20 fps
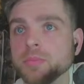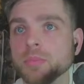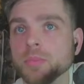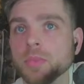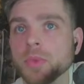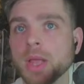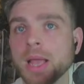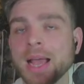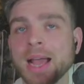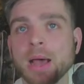
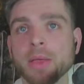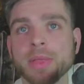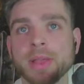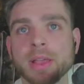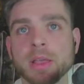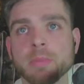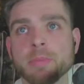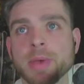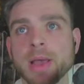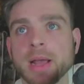how they
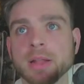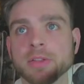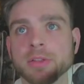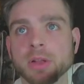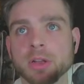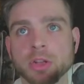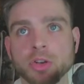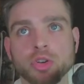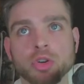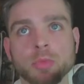compare to
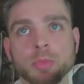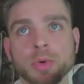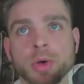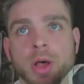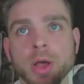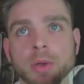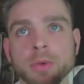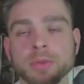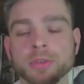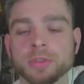like a normal
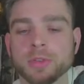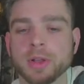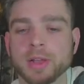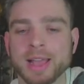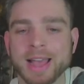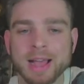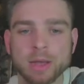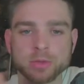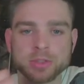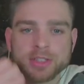hose, like
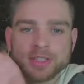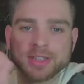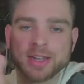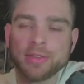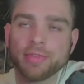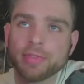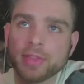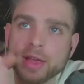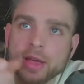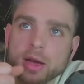how
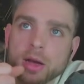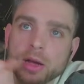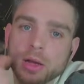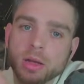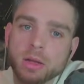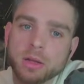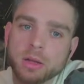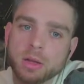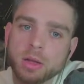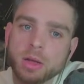stiff they are.
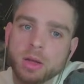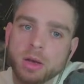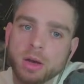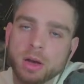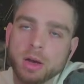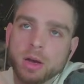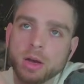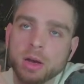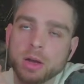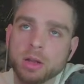
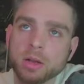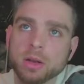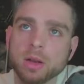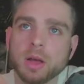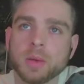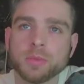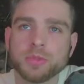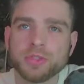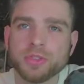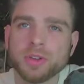And
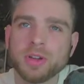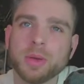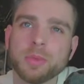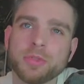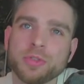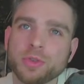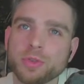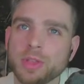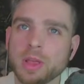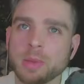I'm
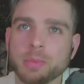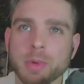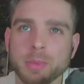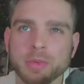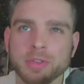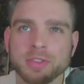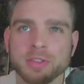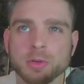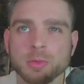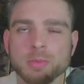sure they probably
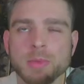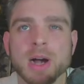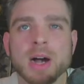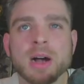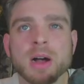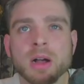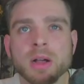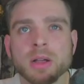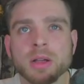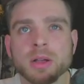still
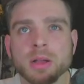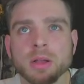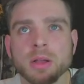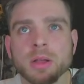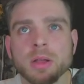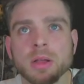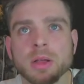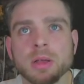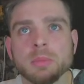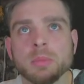mark,
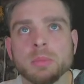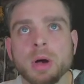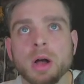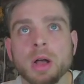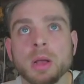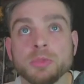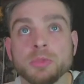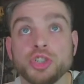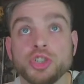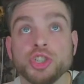but
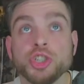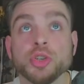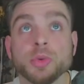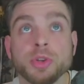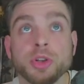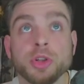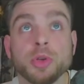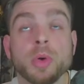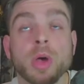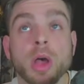I'm due a
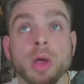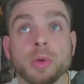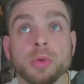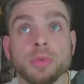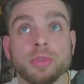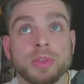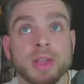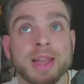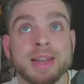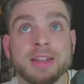new
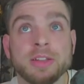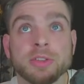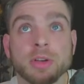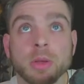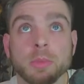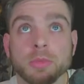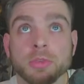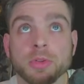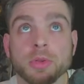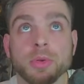hose
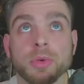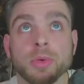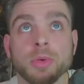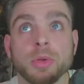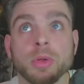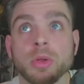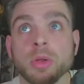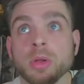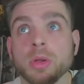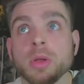anytime soon,
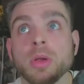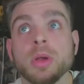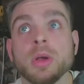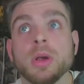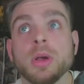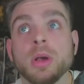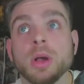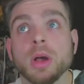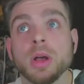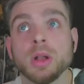
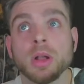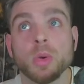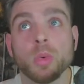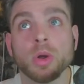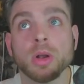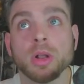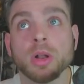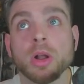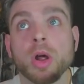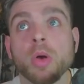and I
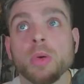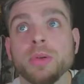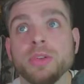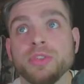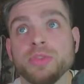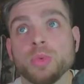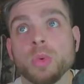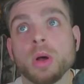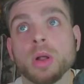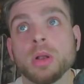want an
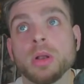orange one.